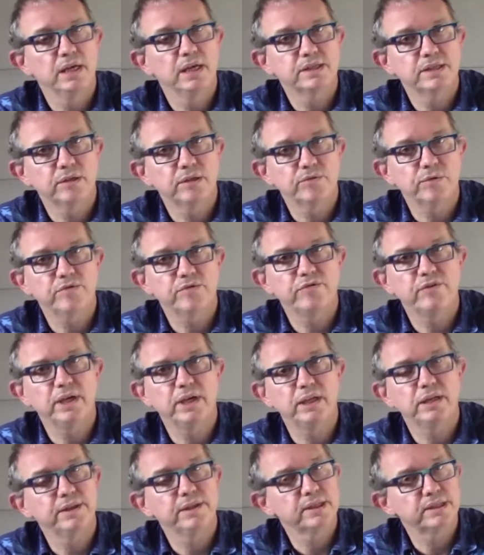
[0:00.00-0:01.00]
A central
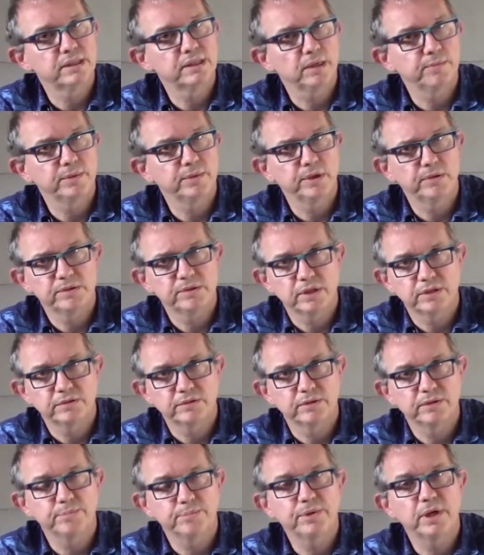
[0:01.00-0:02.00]
file this time goes
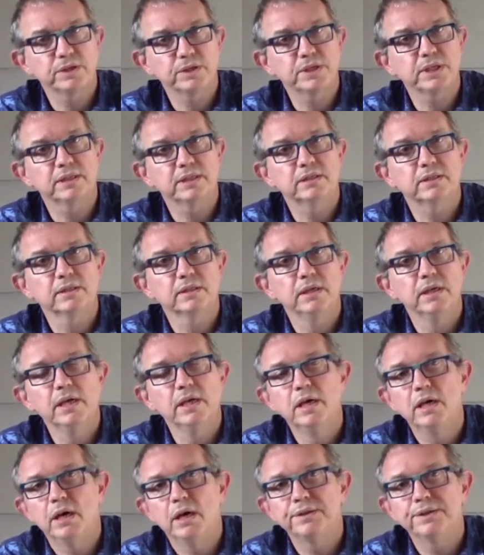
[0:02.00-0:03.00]
onto the project
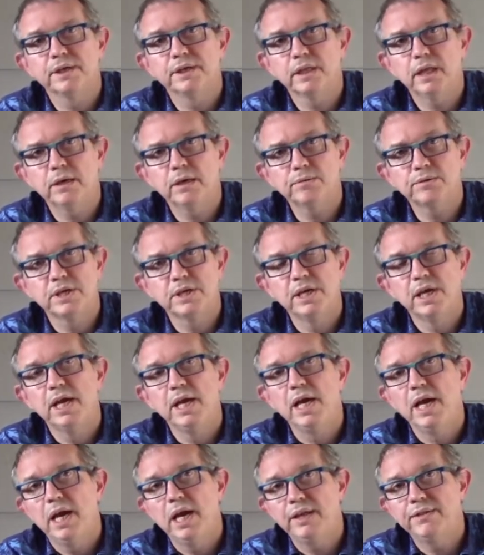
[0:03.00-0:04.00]
on the cloud,
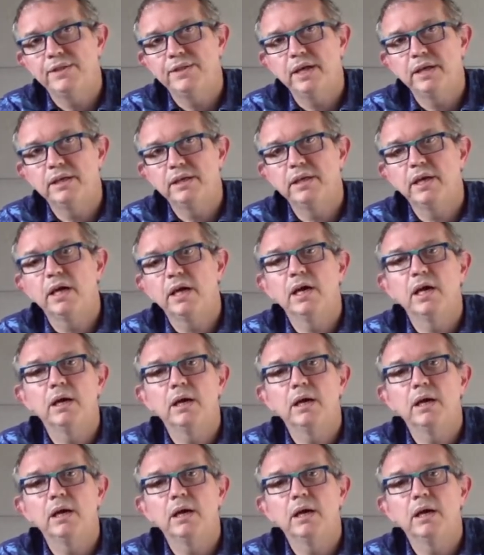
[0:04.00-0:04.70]
and then